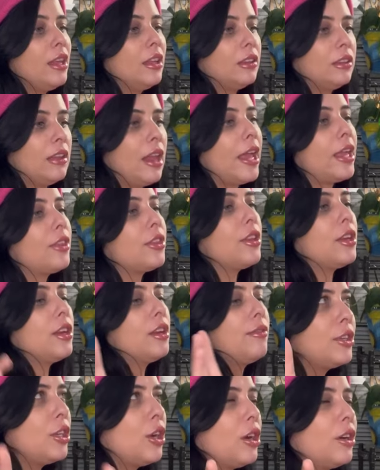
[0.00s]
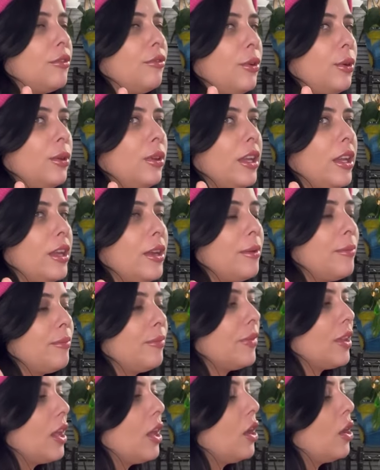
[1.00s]
like the
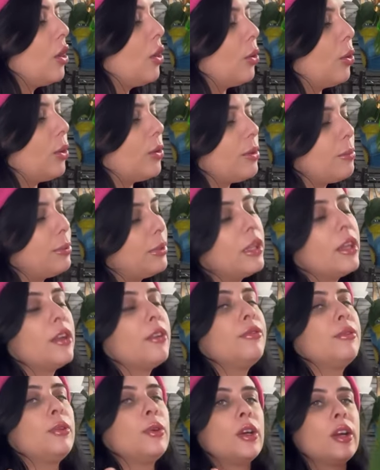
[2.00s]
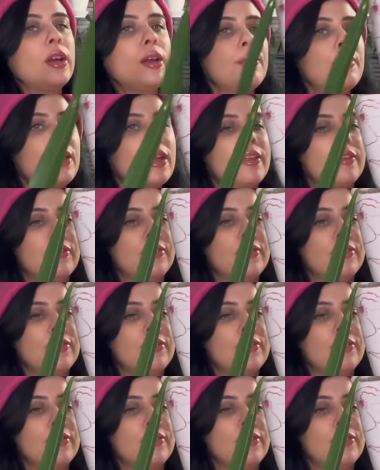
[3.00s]
tarifolium or the politiflorum,